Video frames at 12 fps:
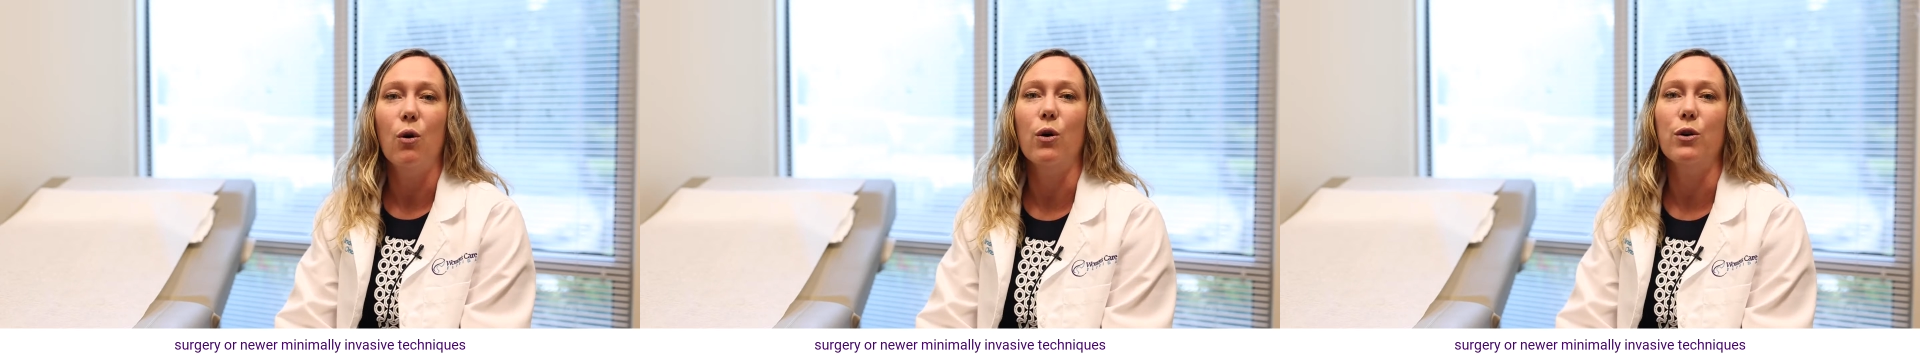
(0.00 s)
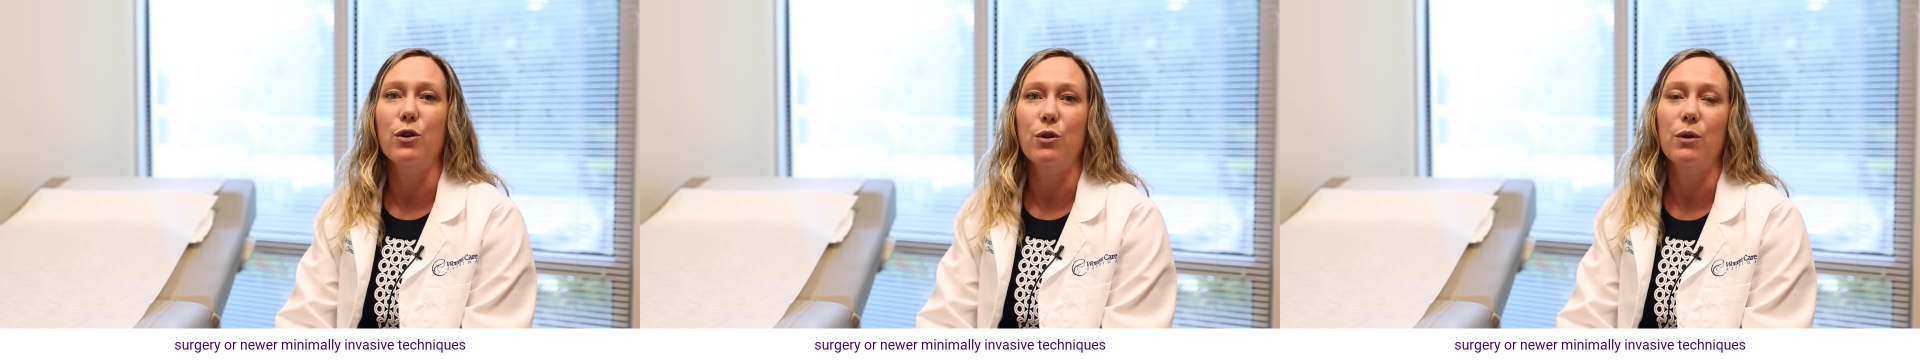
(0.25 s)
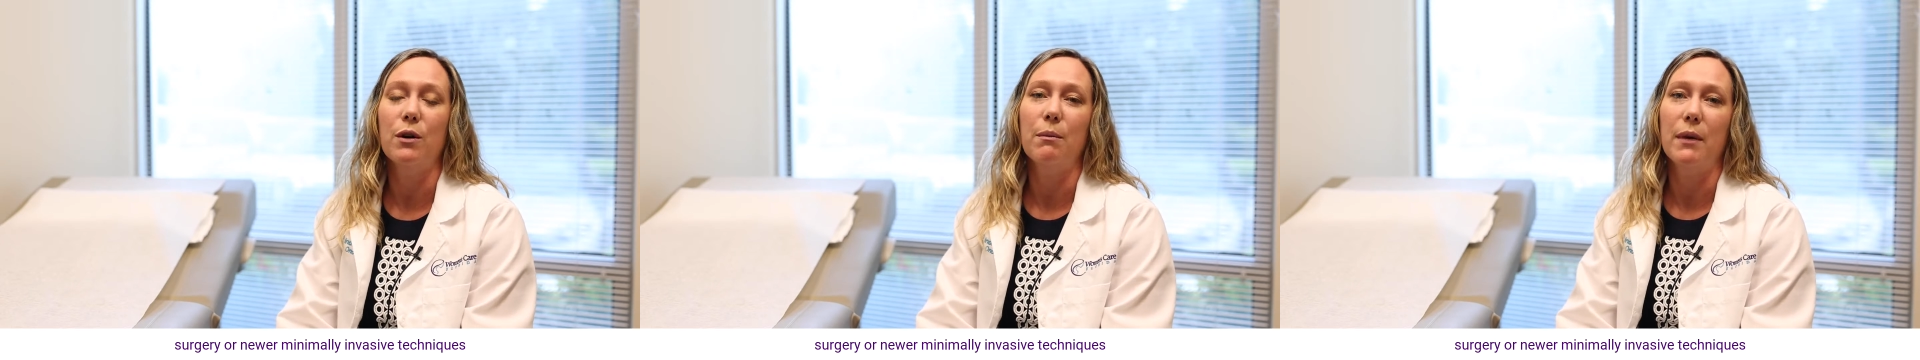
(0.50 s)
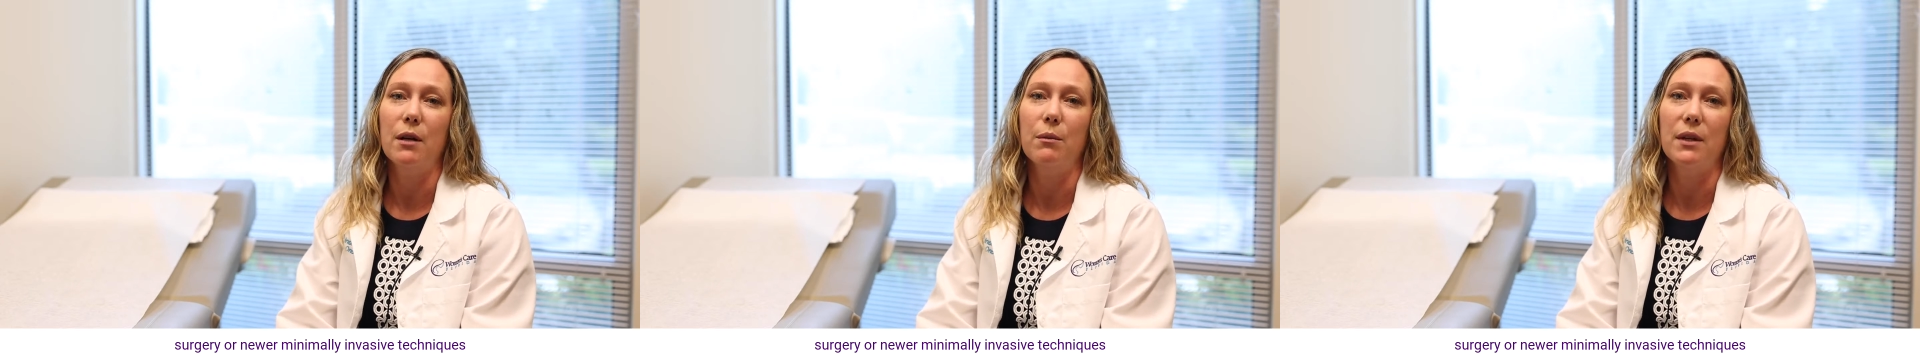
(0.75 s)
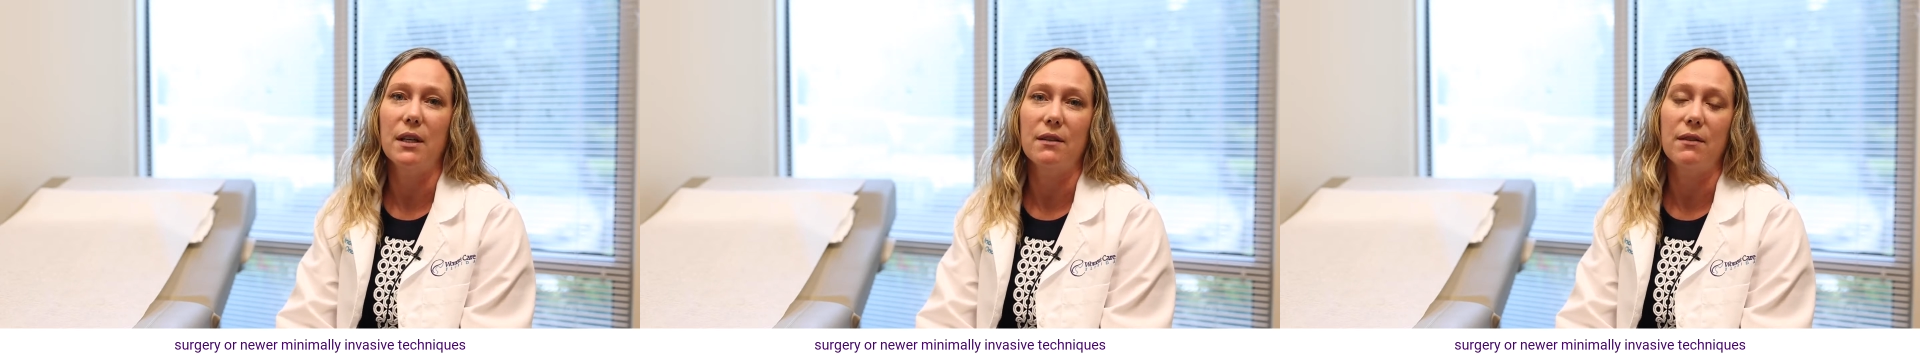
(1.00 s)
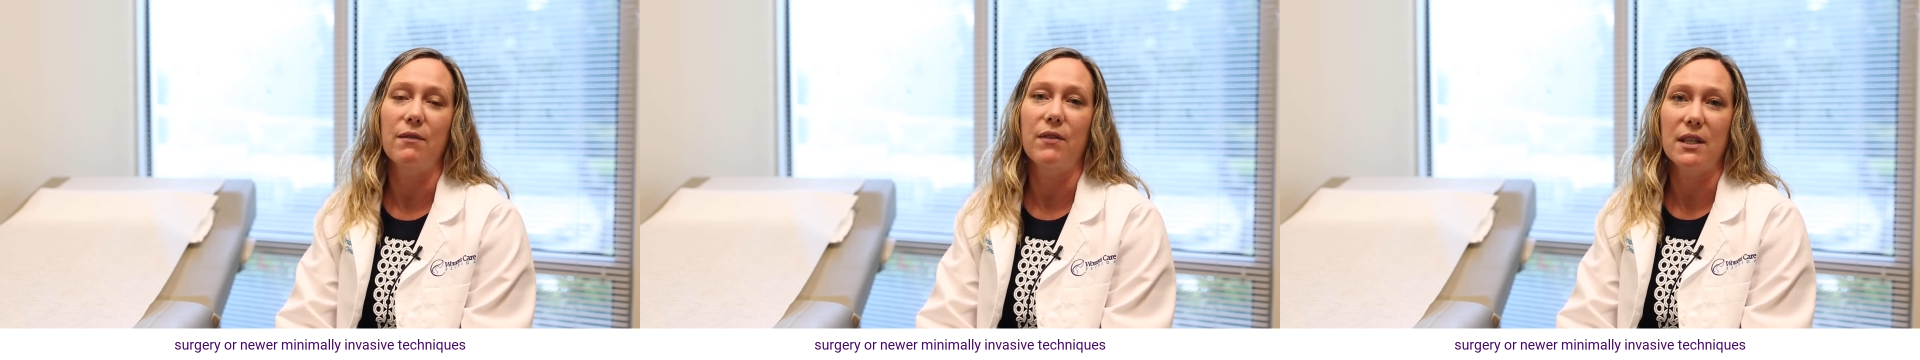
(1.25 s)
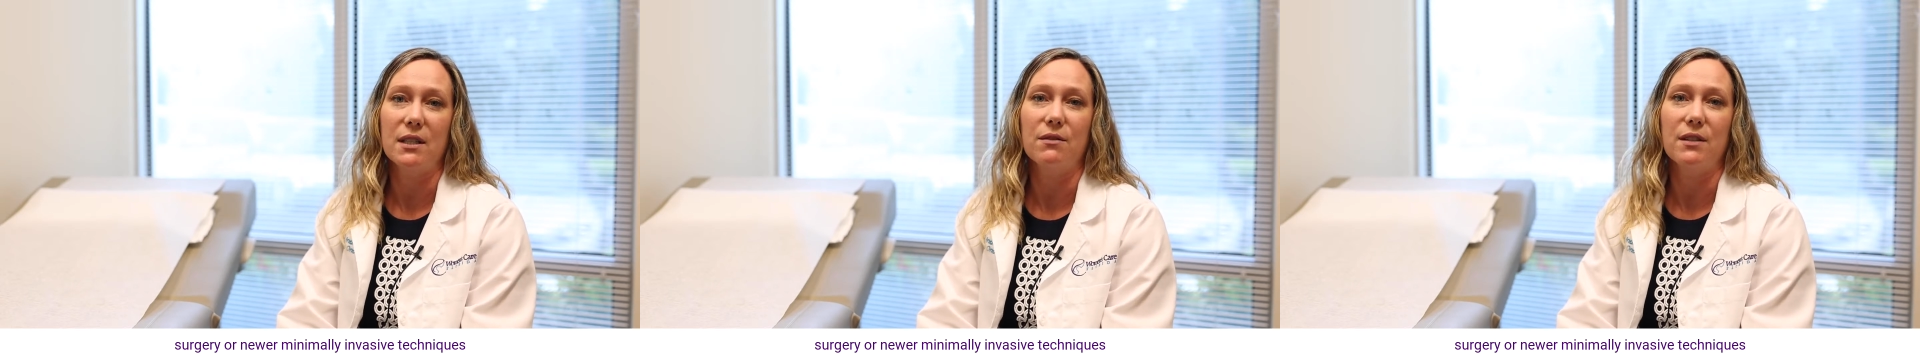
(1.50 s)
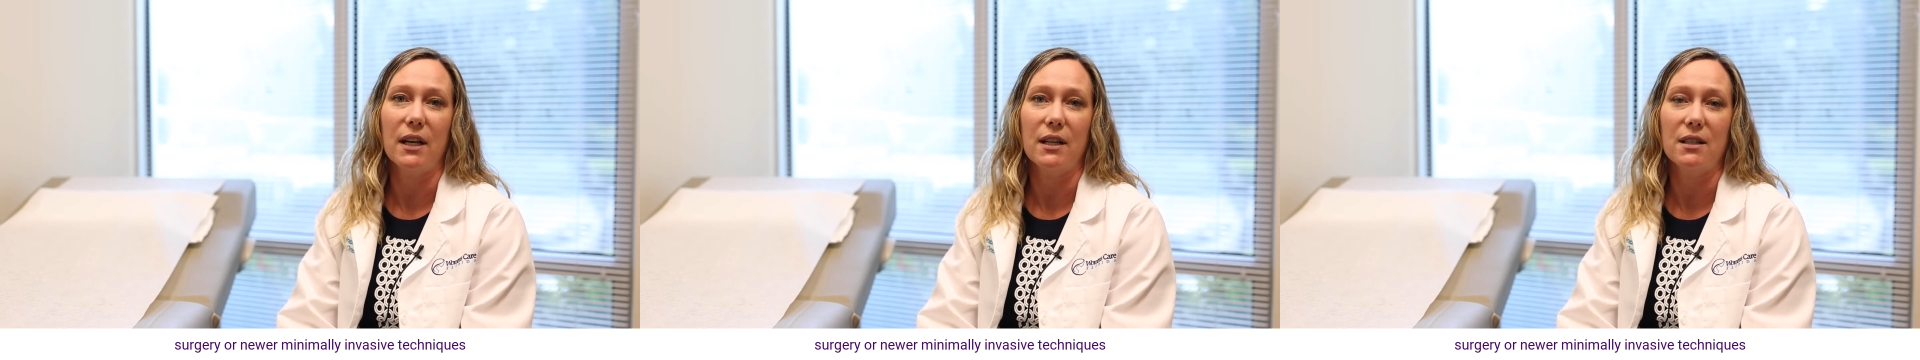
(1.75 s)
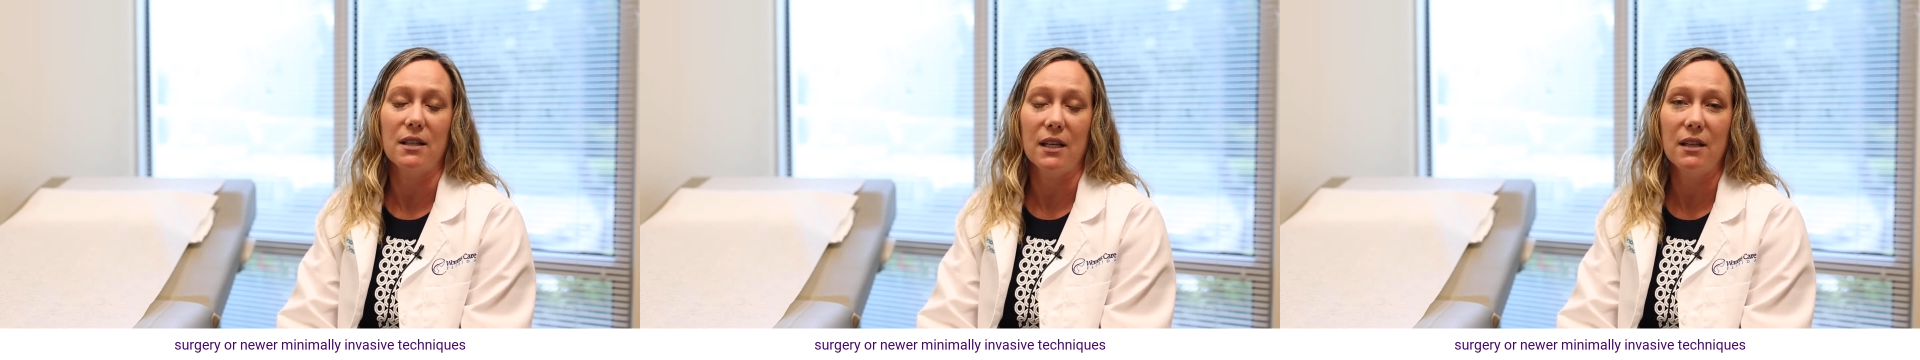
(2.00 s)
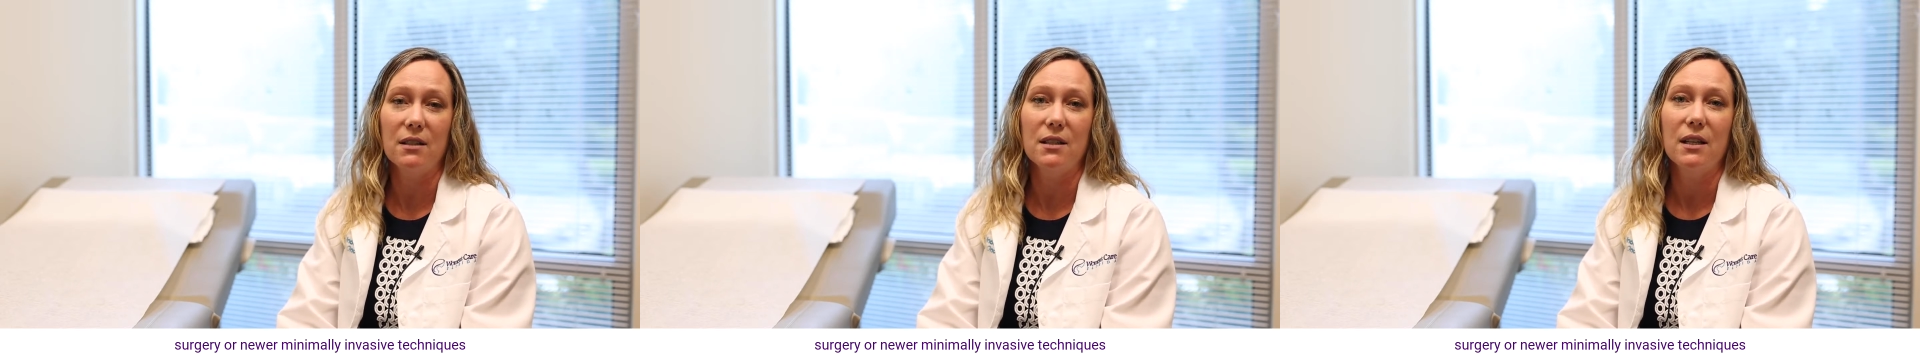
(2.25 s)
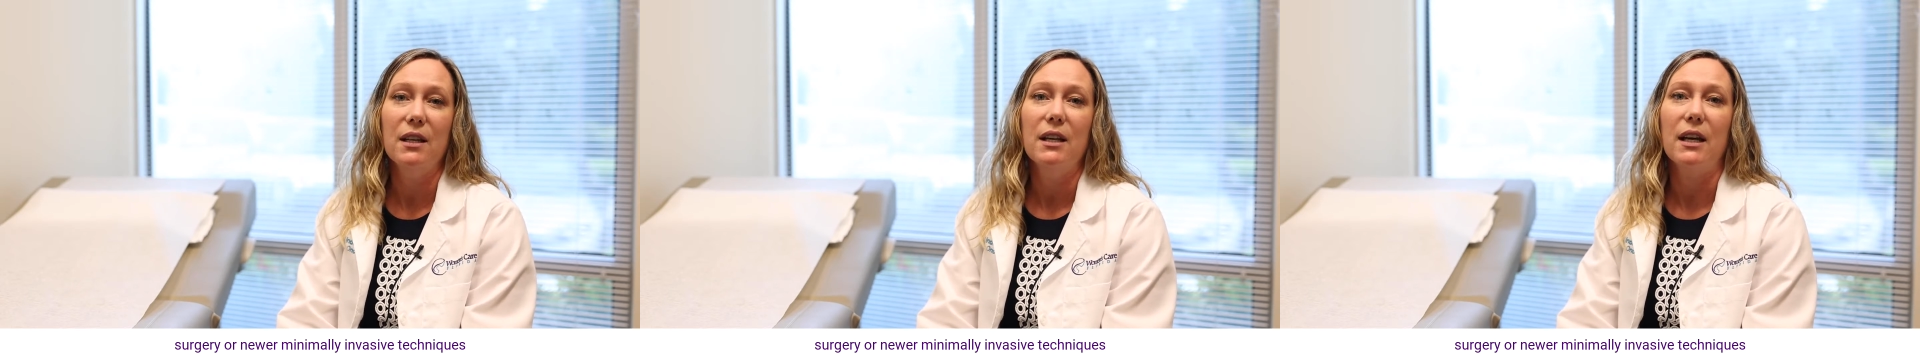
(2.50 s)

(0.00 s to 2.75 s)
or newer minimally invasive techniques,